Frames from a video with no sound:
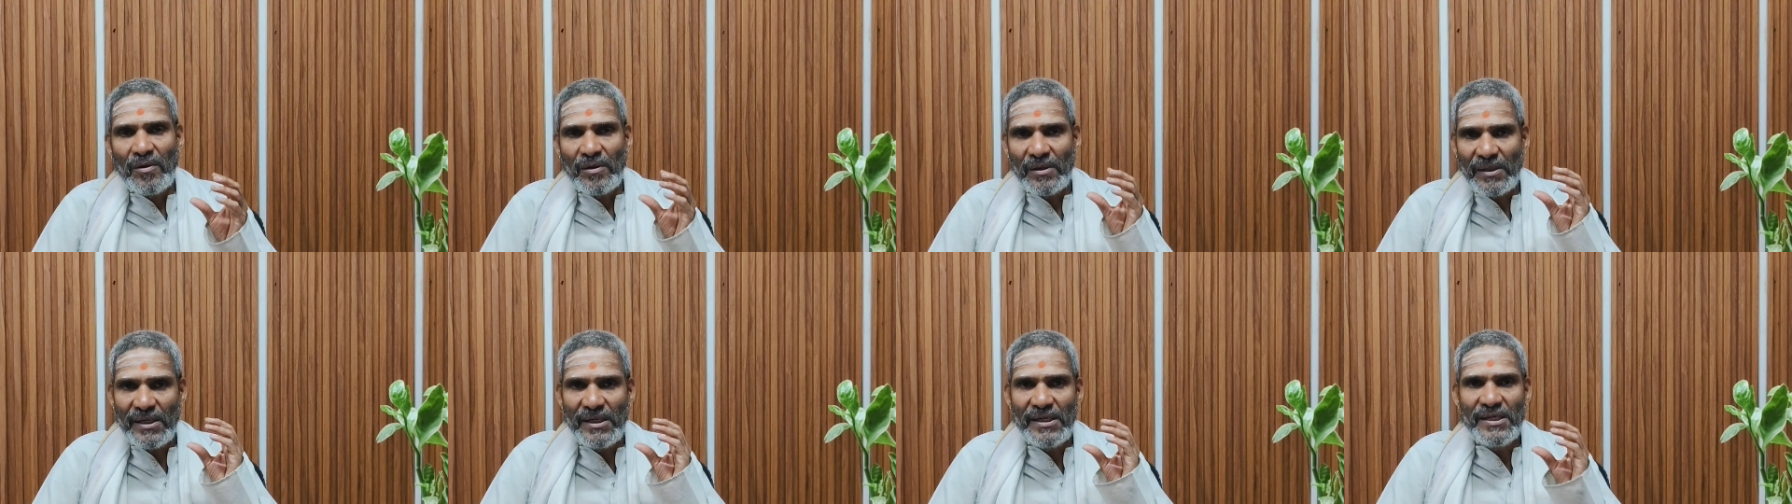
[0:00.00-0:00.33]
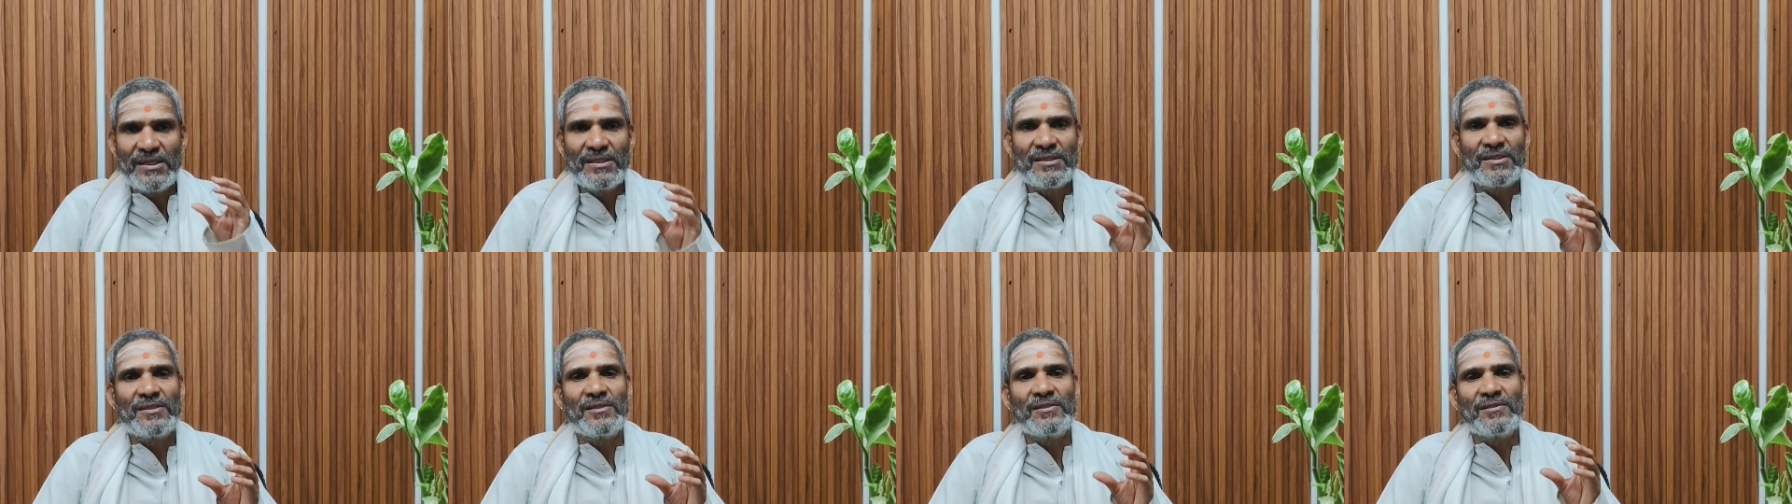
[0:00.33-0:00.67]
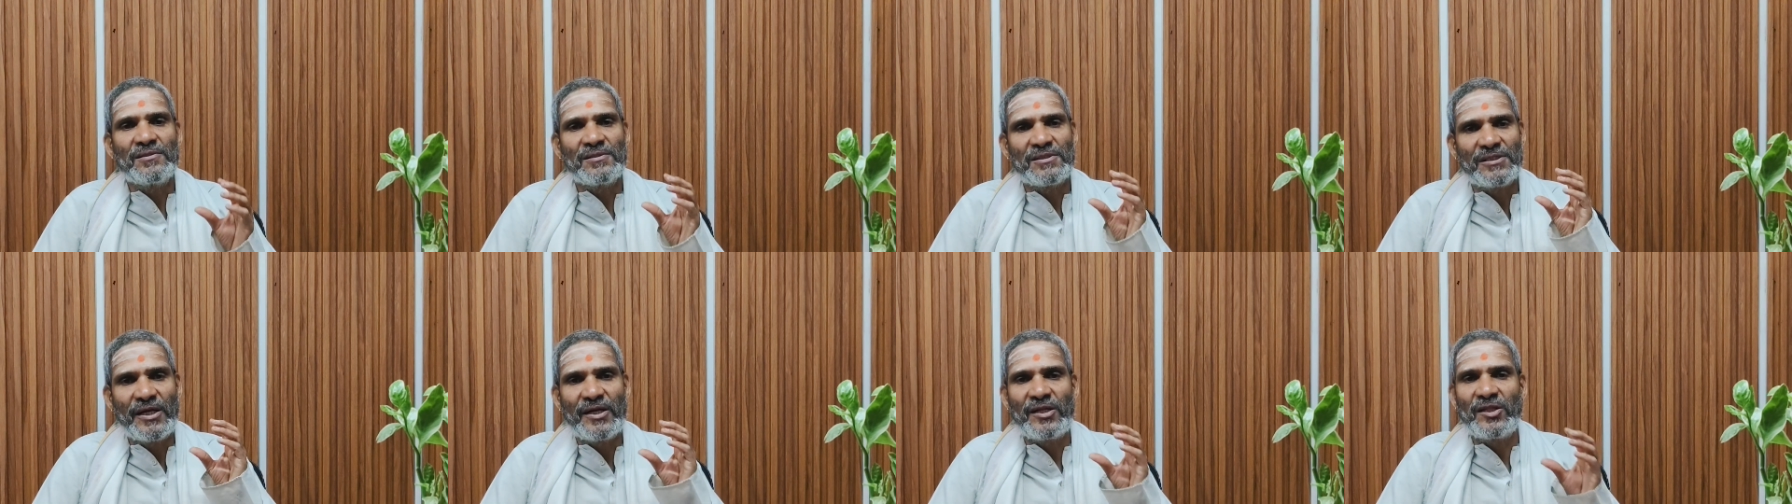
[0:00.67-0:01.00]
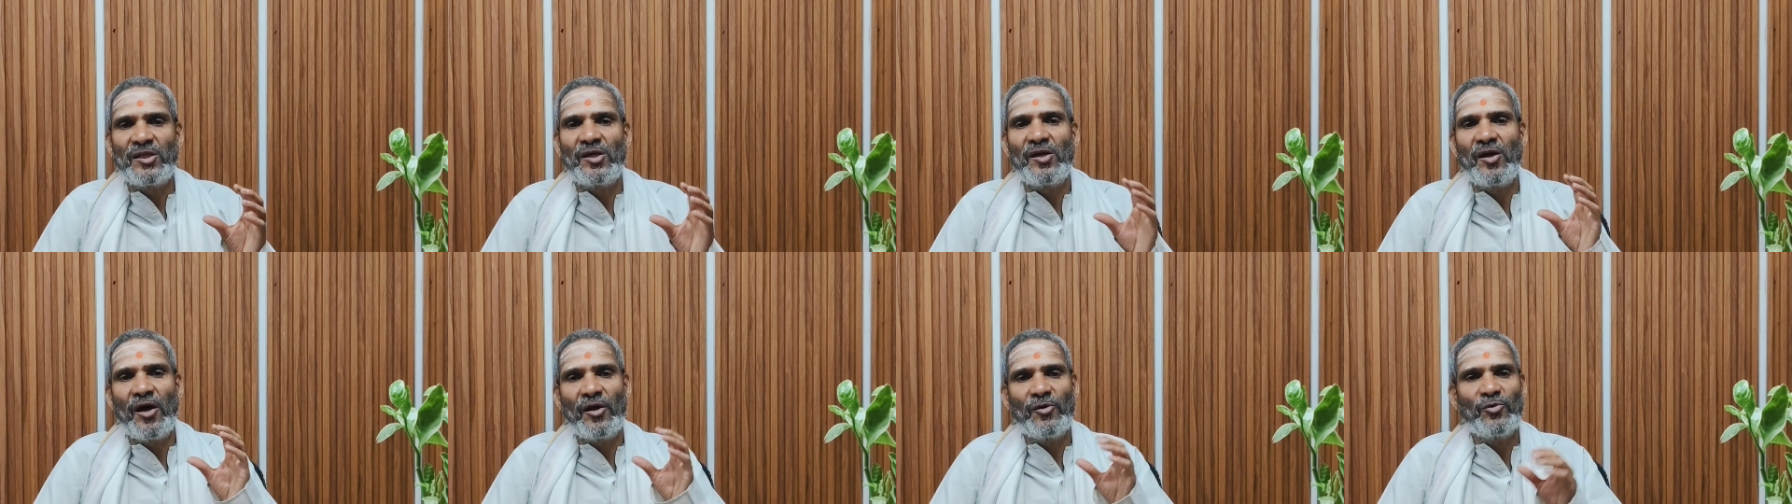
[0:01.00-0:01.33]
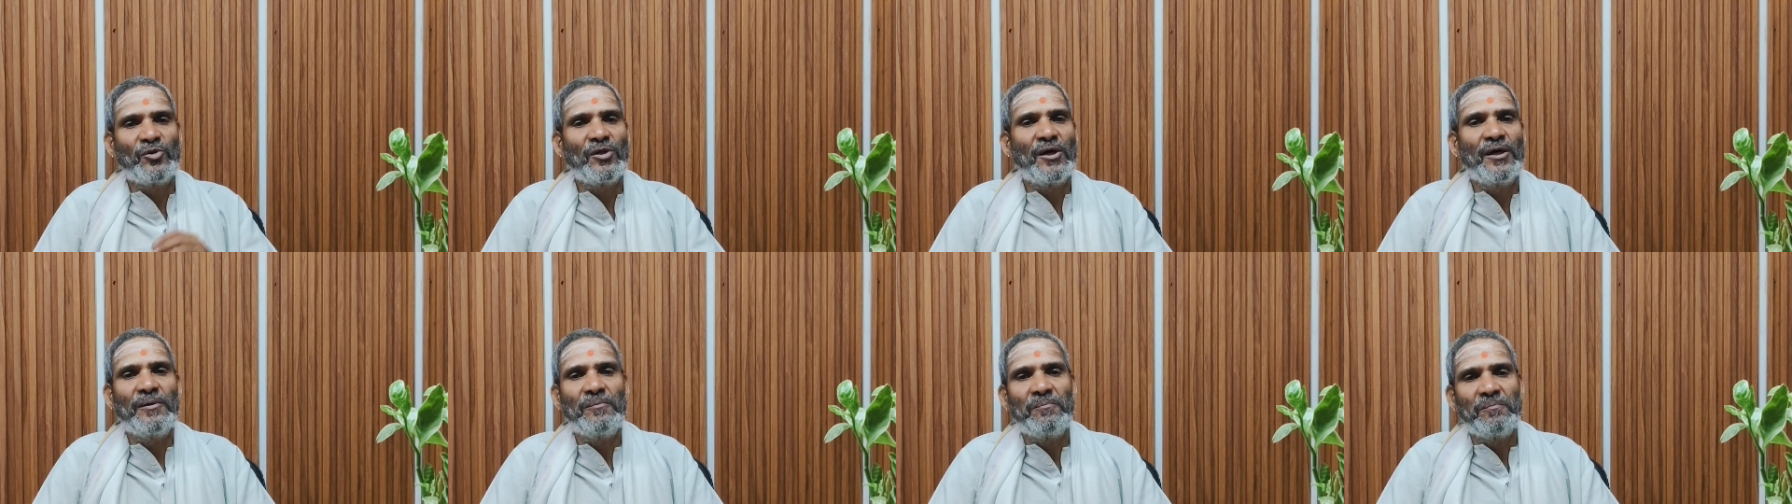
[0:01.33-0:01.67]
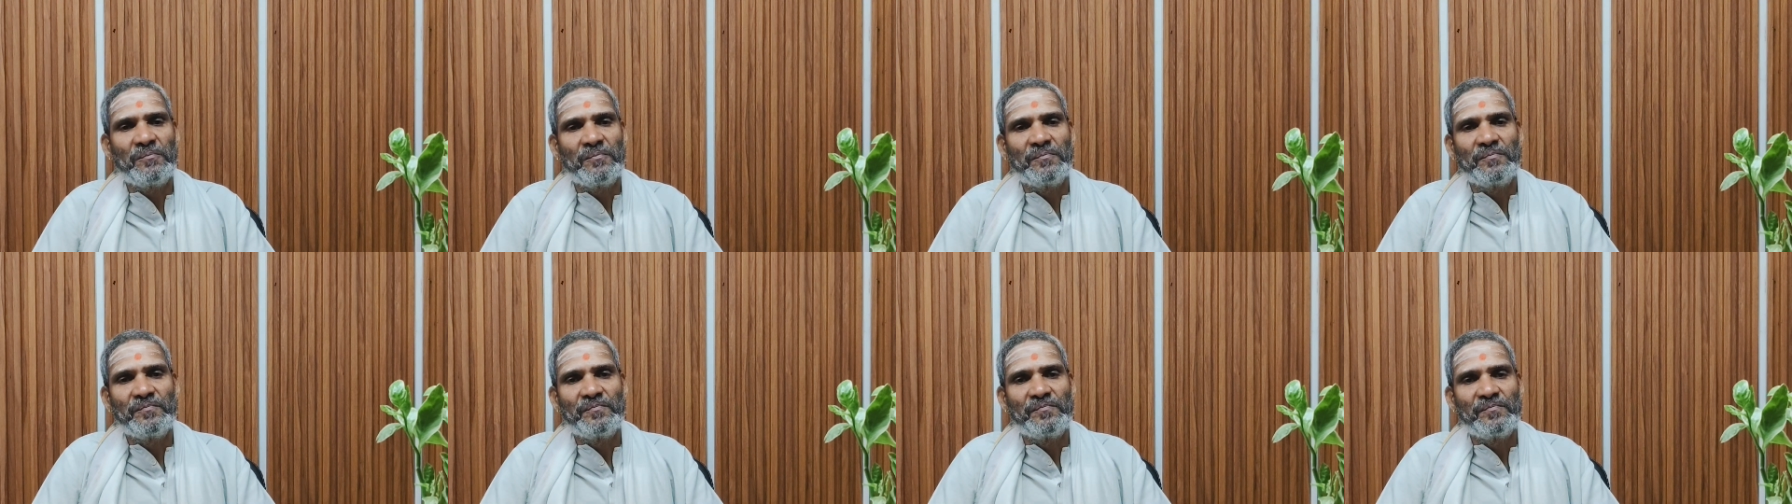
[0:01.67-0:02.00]
released Shakti Ayudha
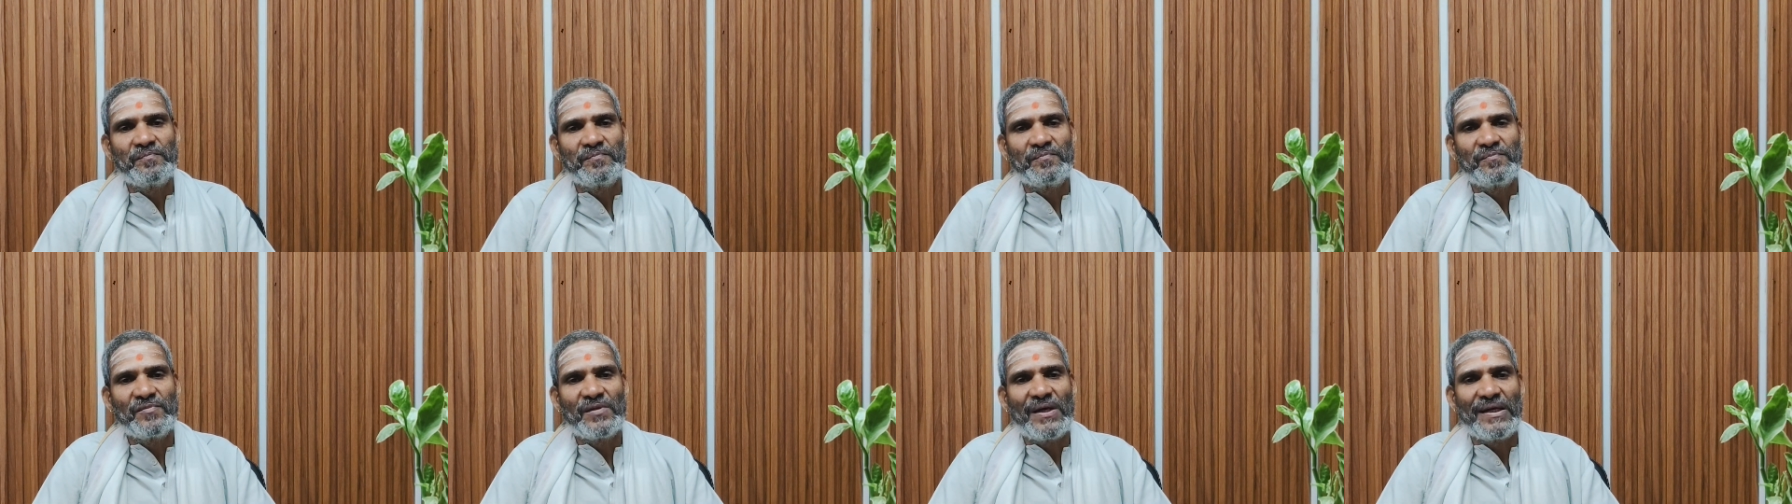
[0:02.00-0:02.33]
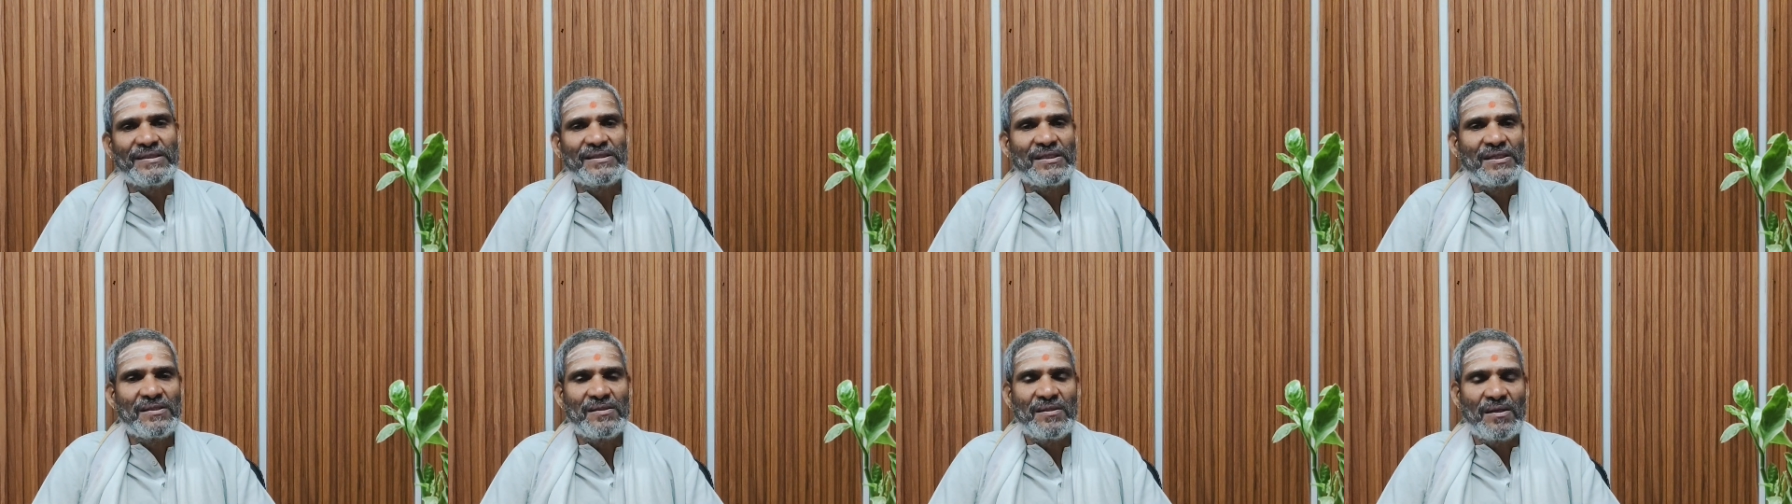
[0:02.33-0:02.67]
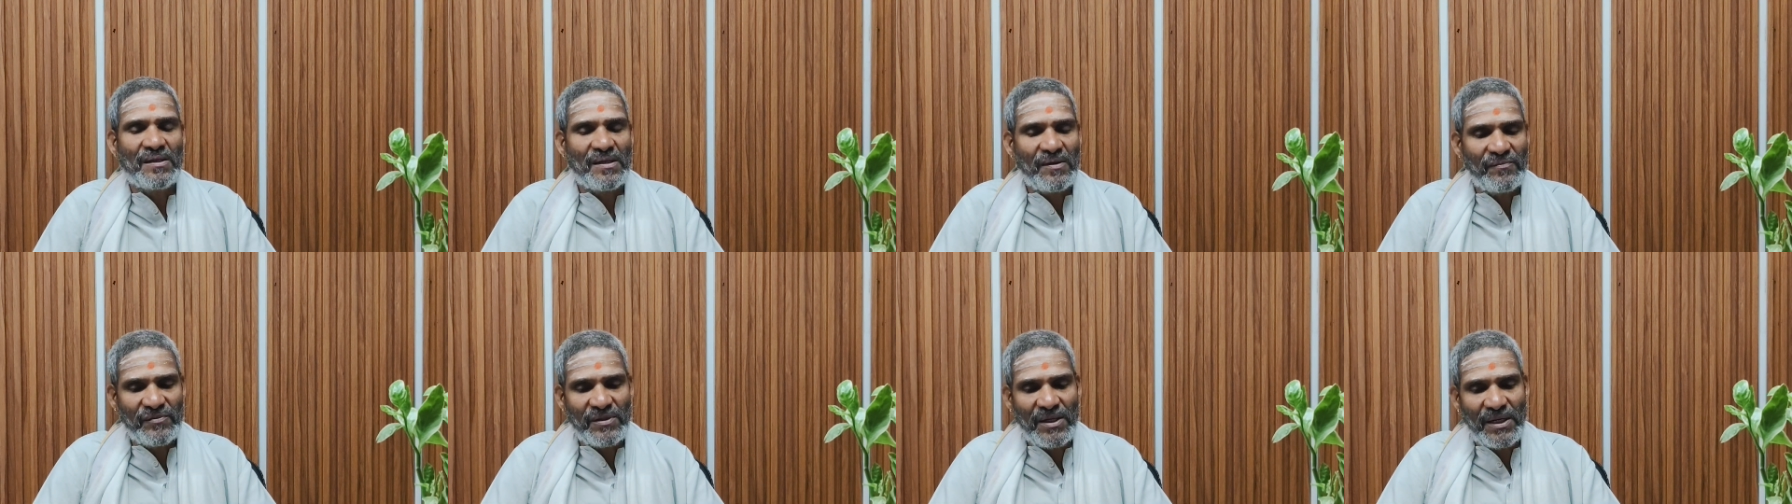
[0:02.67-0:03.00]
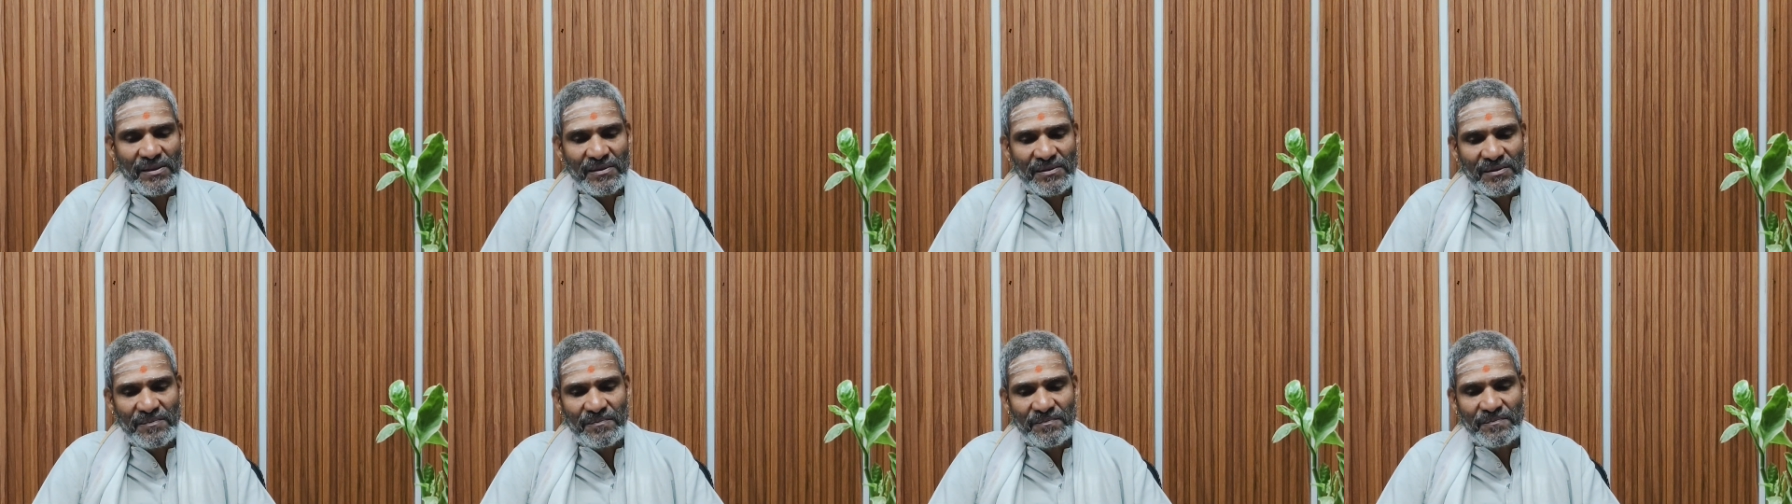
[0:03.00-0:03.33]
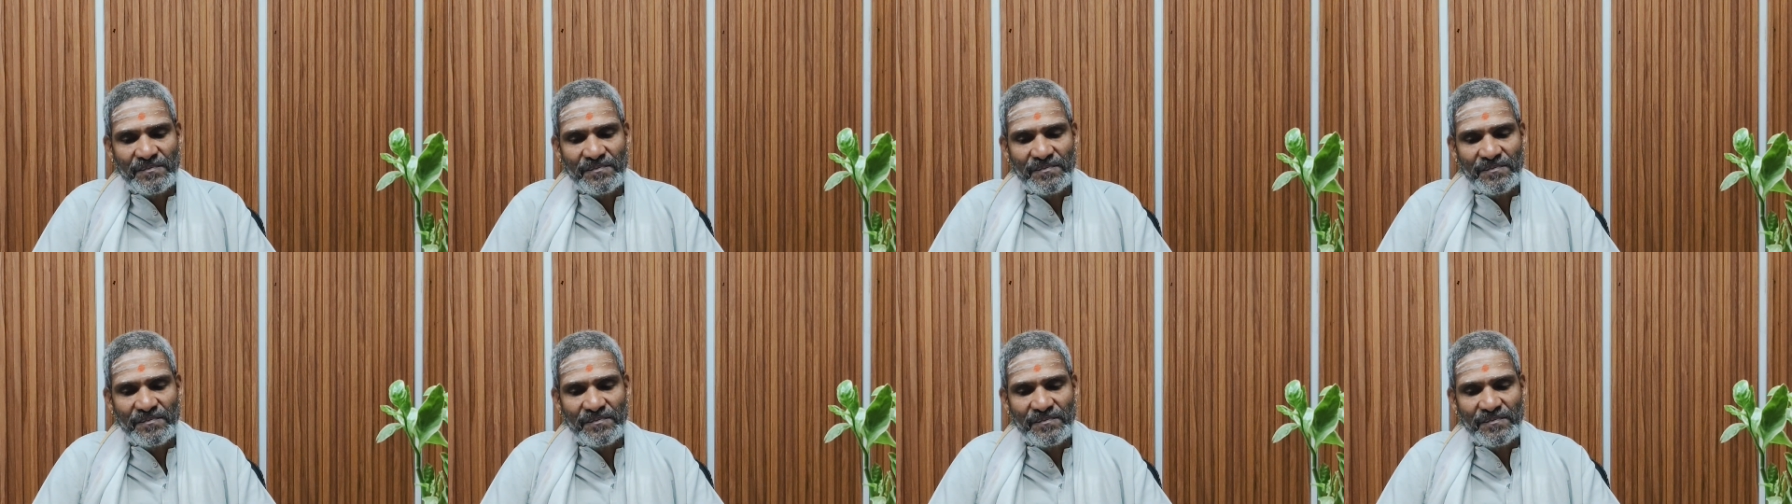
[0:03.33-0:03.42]
as a result of that.